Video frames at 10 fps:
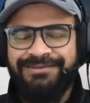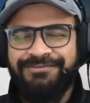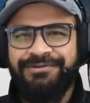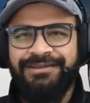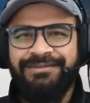
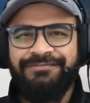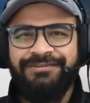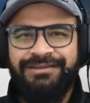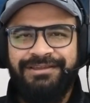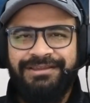to kind of
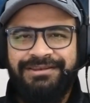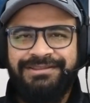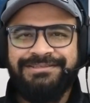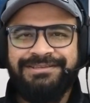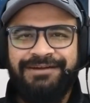
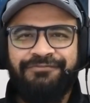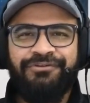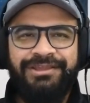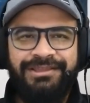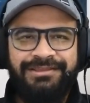
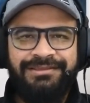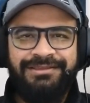discovering